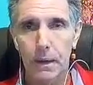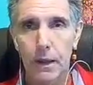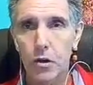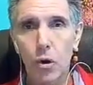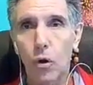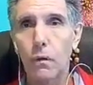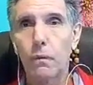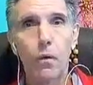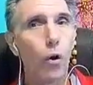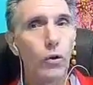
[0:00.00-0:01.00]
It's all
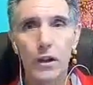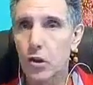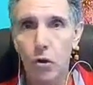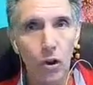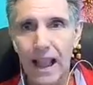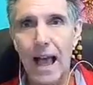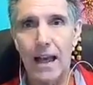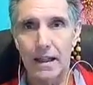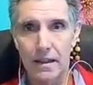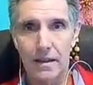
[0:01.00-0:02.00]
fault, it's all
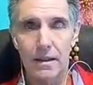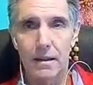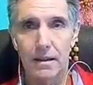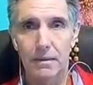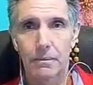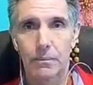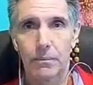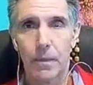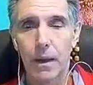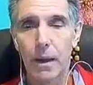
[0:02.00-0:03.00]
lies.
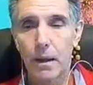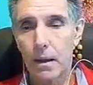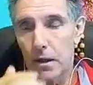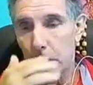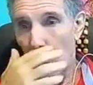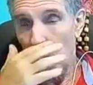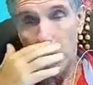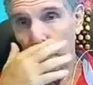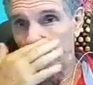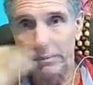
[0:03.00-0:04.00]

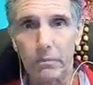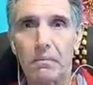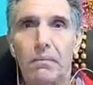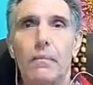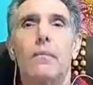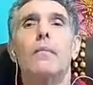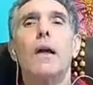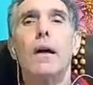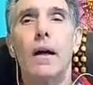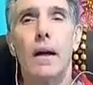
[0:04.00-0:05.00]
So,
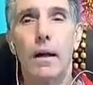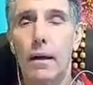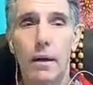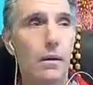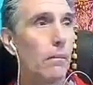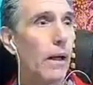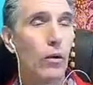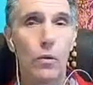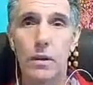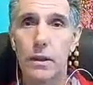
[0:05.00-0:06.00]
my
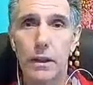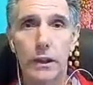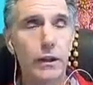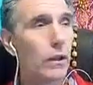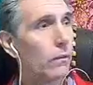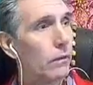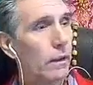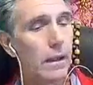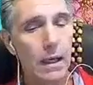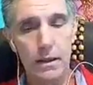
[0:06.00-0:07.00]
nose is itching,
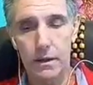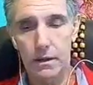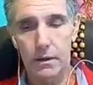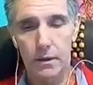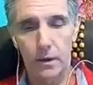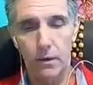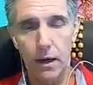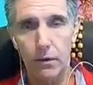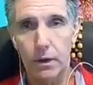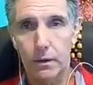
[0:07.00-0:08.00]
dust
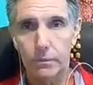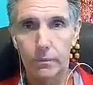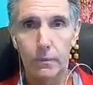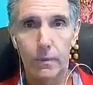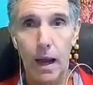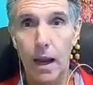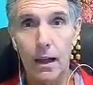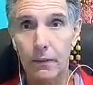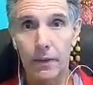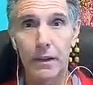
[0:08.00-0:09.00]
around. I
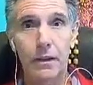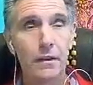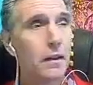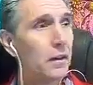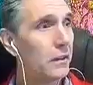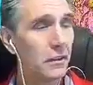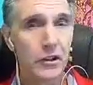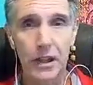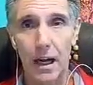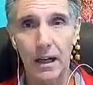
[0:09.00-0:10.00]
live in
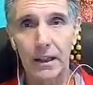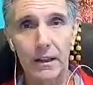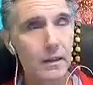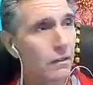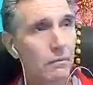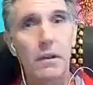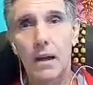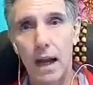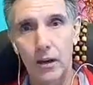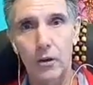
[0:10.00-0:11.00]
jungle,
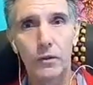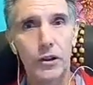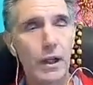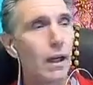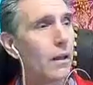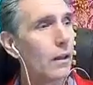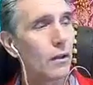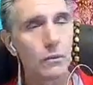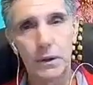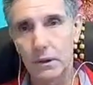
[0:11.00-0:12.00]
kind of
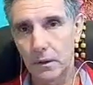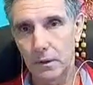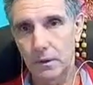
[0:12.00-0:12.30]
jungle, with